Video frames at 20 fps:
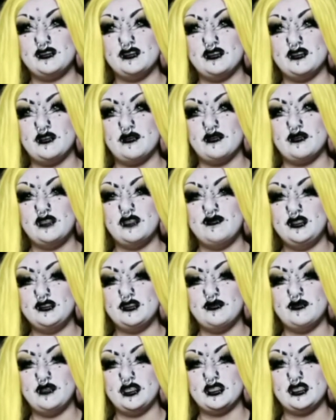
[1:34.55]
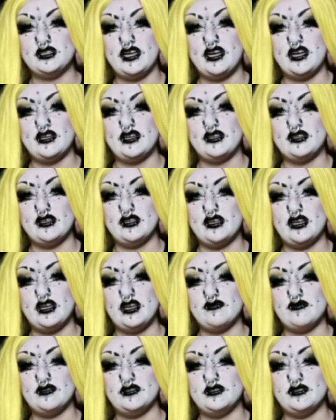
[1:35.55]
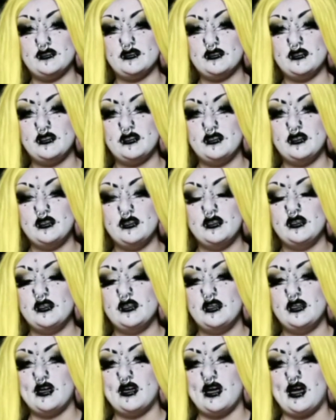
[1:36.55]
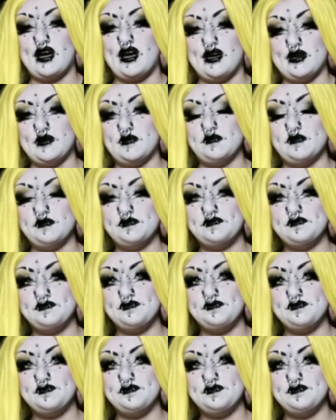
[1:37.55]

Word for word: you know even doing that I haven't um,